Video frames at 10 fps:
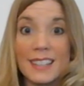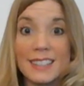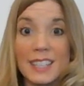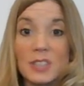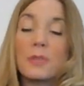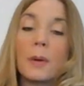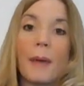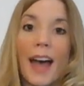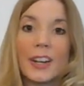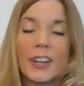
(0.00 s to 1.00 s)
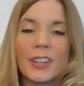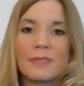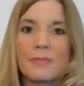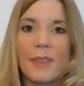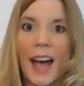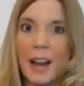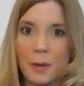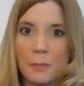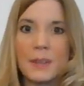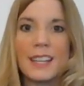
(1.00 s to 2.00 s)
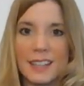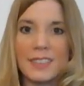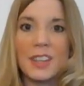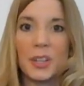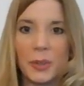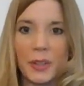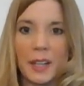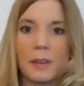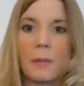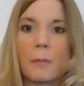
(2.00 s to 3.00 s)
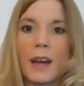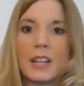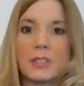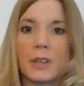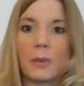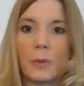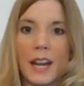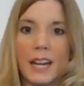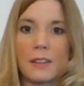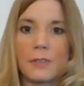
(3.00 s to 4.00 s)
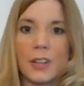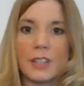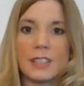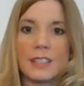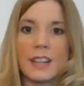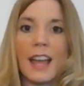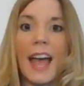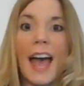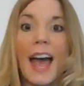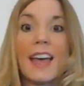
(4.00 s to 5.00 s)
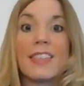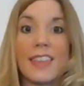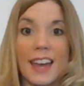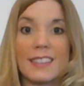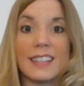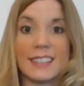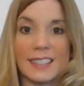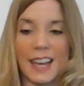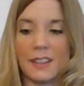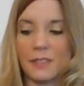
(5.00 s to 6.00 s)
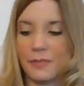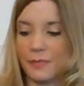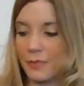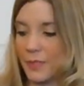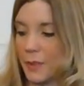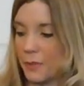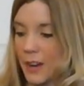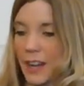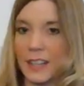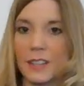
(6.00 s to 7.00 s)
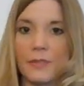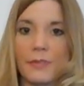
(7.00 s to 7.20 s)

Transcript: this into a pattern, I repeat the unit by doing rain first and then the sun. Ready?